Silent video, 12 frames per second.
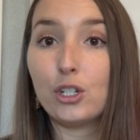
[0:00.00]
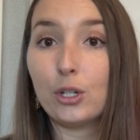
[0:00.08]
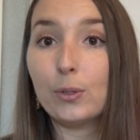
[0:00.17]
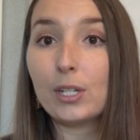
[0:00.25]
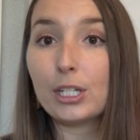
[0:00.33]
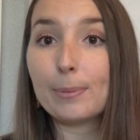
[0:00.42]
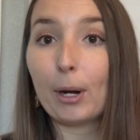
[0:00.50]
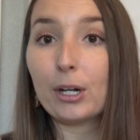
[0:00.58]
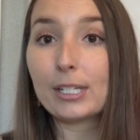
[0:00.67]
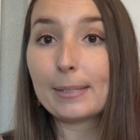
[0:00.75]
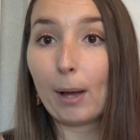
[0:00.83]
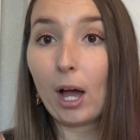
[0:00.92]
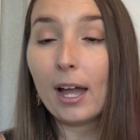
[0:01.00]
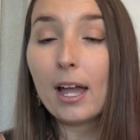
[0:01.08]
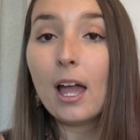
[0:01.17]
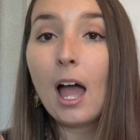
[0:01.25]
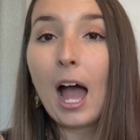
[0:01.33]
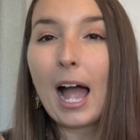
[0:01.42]
Choose a smart spot.
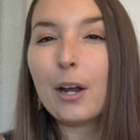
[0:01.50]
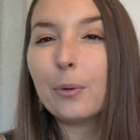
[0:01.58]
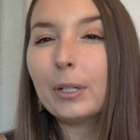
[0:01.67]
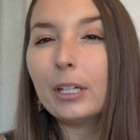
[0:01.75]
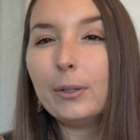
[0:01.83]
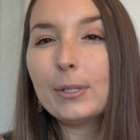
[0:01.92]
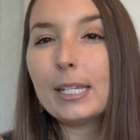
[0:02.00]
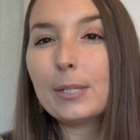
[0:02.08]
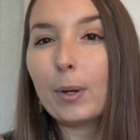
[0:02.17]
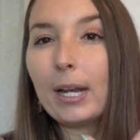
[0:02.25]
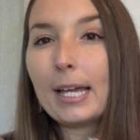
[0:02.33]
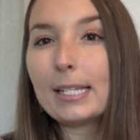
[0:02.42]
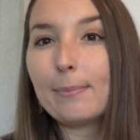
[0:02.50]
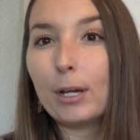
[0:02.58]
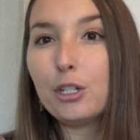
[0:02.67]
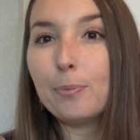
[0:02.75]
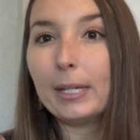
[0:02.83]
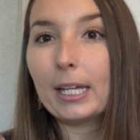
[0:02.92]
I don't really use this one as
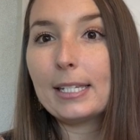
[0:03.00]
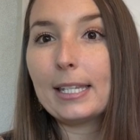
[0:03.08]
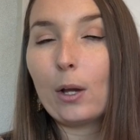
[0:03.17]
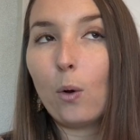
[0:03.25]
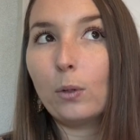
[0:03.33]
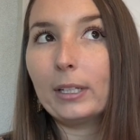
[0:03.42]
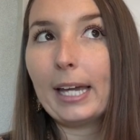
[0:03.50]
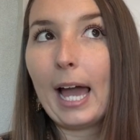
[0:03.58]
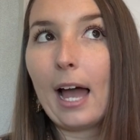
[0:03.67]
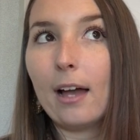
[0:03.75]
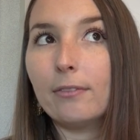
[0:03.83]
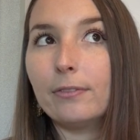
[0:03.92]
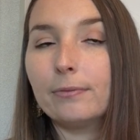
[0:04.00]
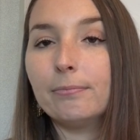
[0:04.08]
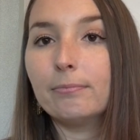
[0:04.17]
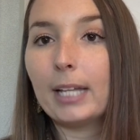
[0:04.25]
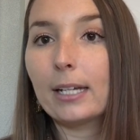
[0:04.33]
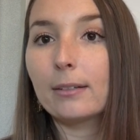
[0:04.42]
much because they only have
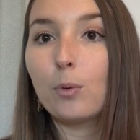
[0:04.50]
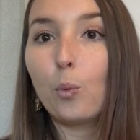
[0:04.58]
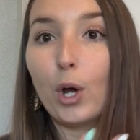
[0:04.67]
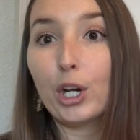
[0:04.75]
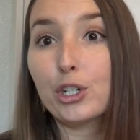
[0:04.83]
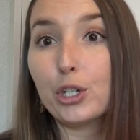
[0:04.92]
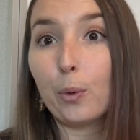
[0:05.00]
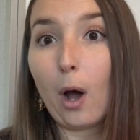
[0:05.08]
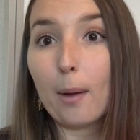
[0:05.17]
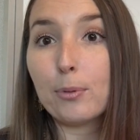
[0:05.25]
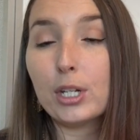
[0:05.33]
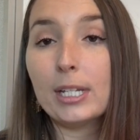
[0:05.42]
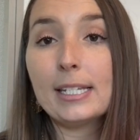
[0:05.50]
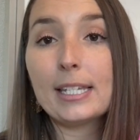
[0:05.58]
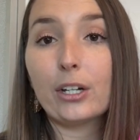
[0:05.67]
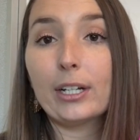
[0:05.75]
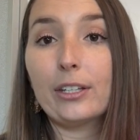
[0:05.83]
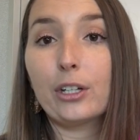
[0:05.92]
like one or two options.
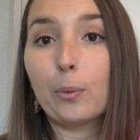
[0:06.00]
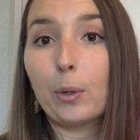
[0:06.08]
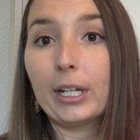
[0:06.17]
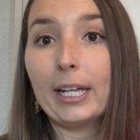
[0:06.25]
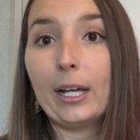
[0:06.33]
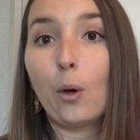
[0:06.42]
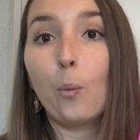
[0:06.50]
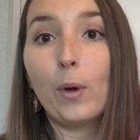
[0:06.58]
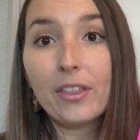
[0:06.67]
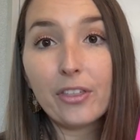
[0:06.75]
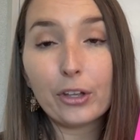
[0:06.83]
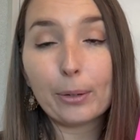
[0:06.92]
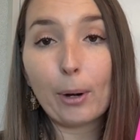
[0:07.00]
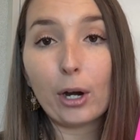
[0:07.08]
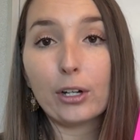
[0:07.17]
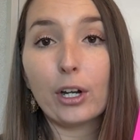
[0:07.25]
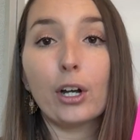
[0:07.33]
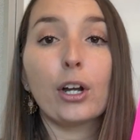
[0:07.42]
They're either working with their
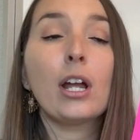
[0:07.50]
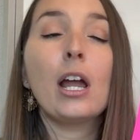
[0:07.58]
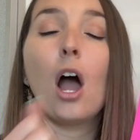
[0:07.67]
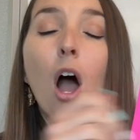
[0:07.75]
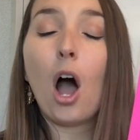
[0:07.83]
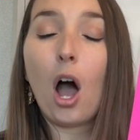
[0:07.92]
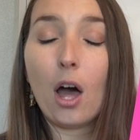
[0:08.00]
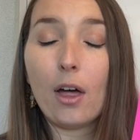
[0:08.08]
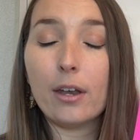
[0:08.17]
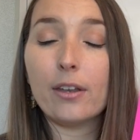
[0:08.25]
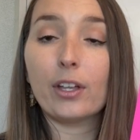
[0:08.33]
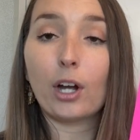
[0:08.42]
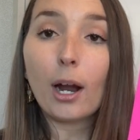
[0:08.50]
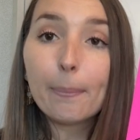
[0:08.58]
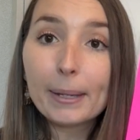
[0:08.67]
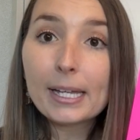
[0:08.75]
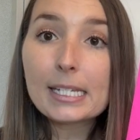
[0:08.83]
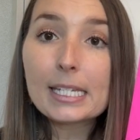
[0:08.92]
partner on the
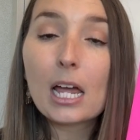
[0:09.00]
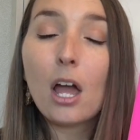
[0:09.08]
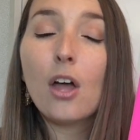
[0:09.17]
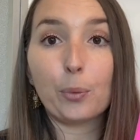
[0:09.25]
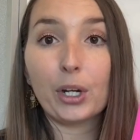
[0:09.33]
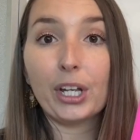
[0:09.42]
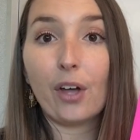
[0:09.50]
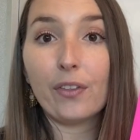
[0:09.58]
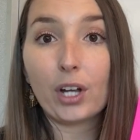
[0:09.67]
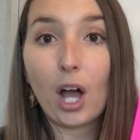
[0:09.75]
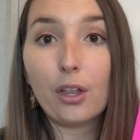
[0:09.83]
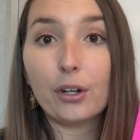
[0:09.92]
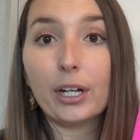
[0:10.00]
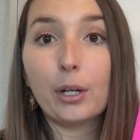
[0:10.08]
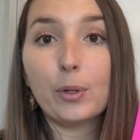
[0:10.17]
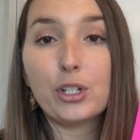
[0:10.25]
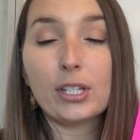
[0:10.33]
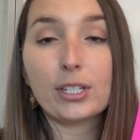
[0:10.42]
carpet, they're working on the coloring,
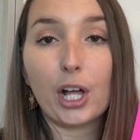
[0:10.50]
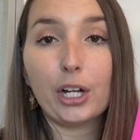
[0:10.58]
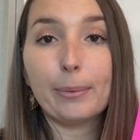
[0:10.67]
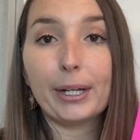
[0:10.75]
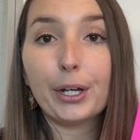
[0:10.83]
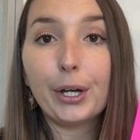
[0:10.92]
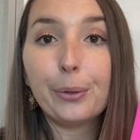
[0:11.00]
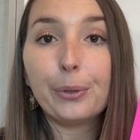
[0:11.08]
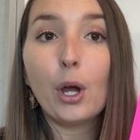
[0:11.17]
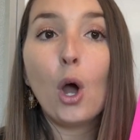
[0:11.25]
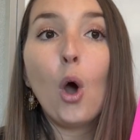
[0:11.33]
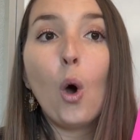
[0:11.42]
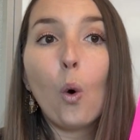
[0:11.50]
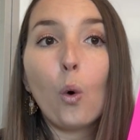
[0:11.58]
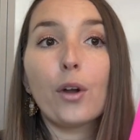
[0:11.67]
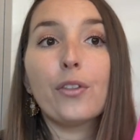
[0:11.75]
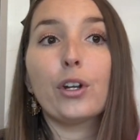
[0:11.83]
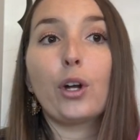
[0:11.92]
which is color by code,
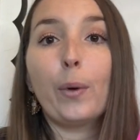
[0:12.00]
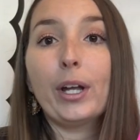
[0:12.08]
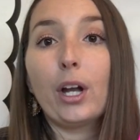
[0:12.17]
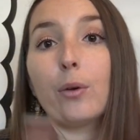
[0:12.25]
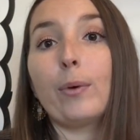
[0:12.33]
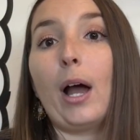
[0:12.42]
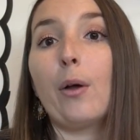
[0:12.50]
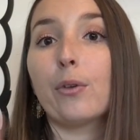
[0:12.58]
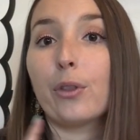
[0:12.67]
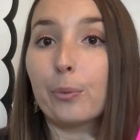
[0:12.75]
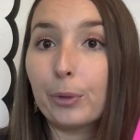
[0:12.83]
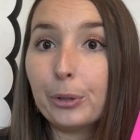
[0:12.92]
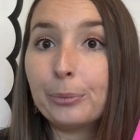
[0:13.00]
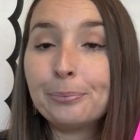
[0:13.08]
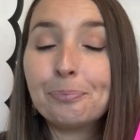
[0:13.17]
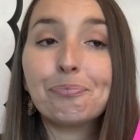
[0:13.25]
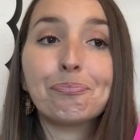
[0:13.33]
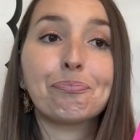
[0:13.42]
or they're going around the room.